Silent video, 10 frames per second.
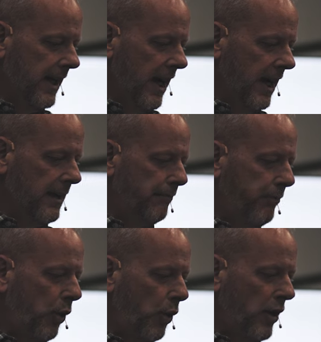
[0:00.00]
I am
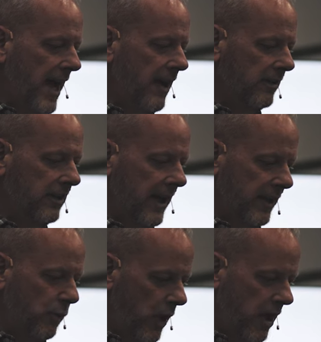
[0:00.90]
poured out
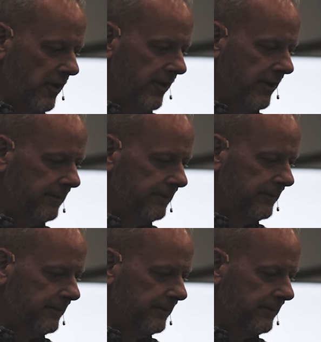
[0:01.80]
like water,